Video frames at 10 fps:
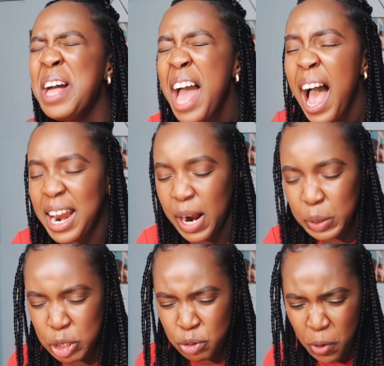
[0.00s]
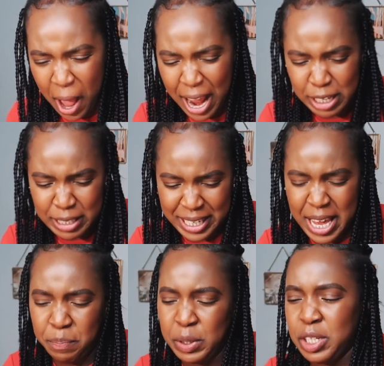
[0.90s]
and I was trying to keep
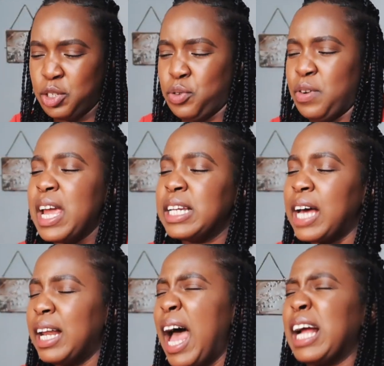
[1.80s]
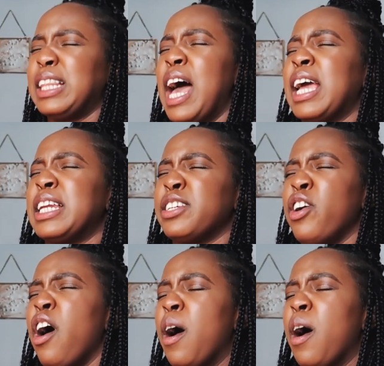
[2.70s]
it discreet and act like it didn't hurt,